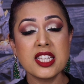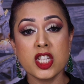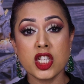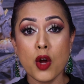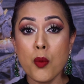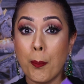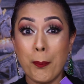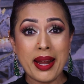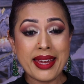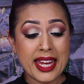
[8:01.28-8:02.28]
it's so
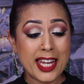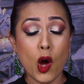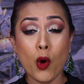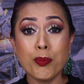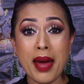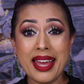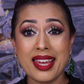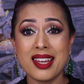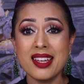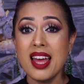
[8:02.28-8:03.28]
blinking
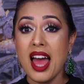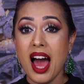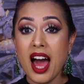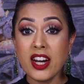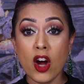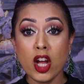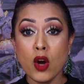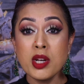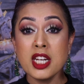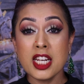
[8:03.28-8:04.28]
opaque and I
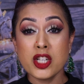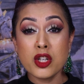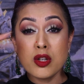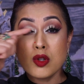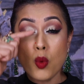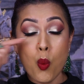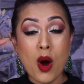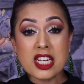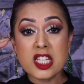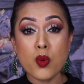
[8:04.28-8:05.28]
only need to use
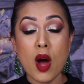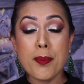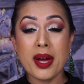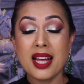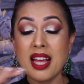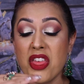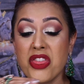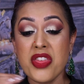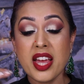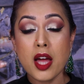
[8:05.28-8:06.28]
one swipe and I get
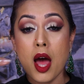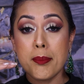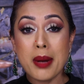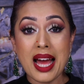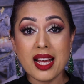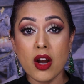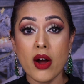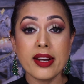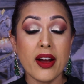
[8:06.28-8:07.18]
thick black line.